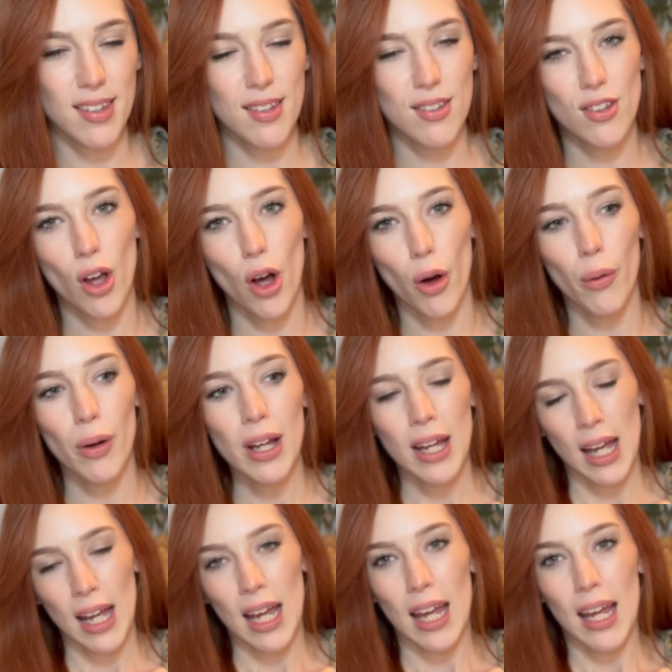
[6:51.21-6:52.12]
So
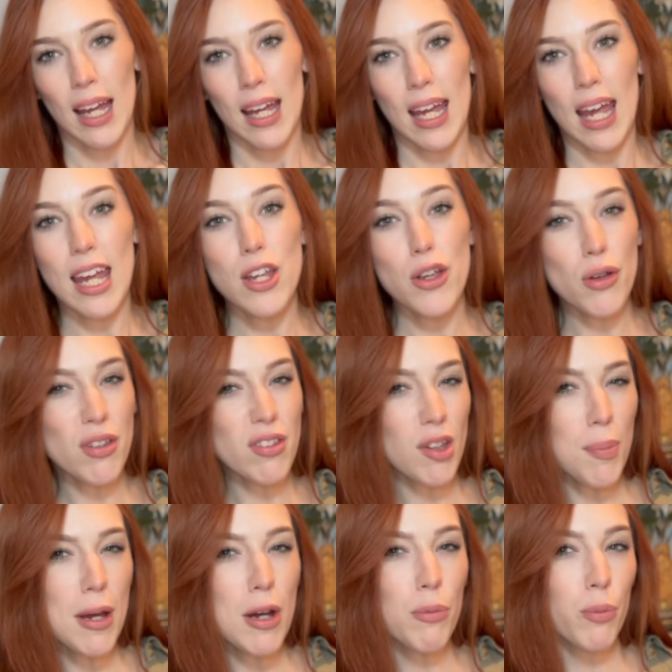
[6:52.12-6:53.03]
it used to
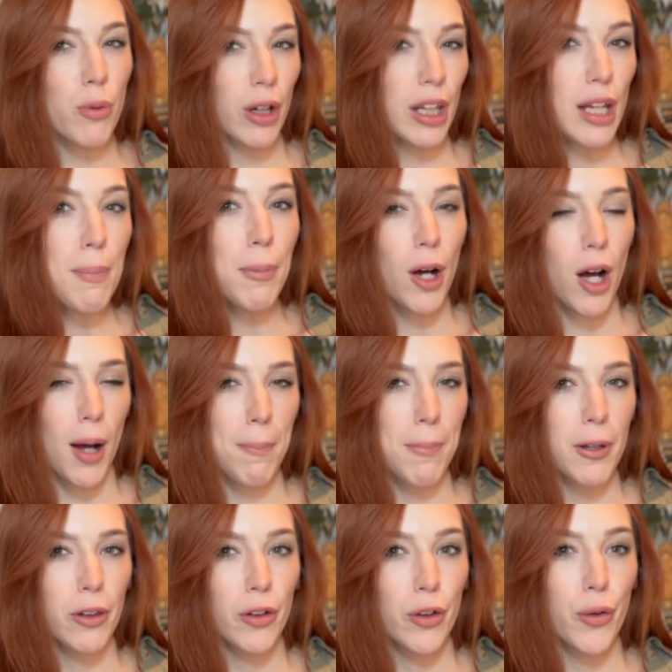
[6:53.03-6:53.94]
be really
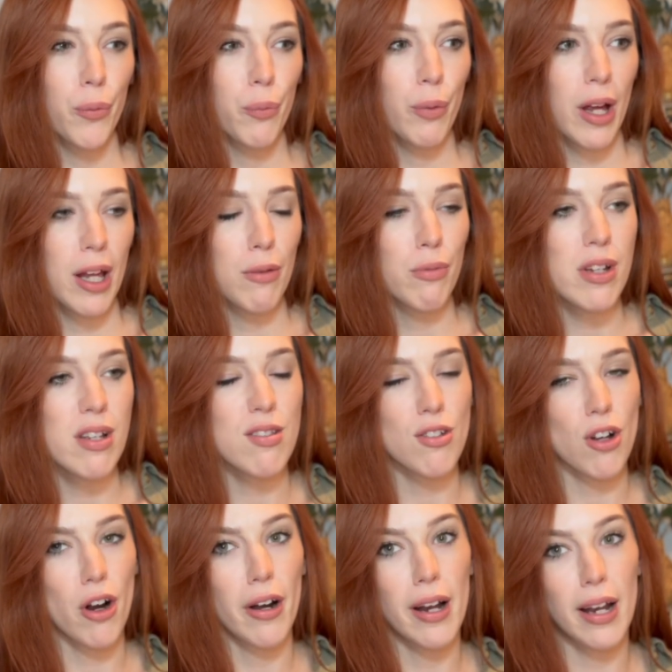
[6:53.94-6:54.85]
popular when we
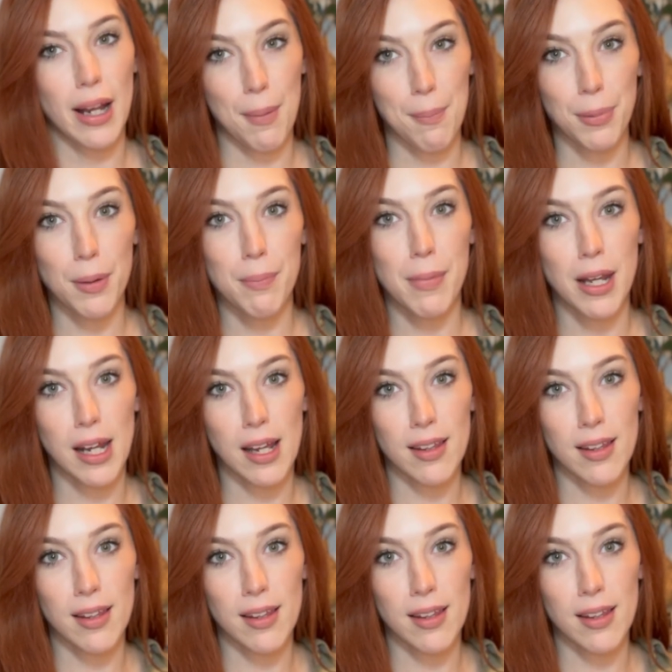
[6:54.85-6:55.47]
started implementing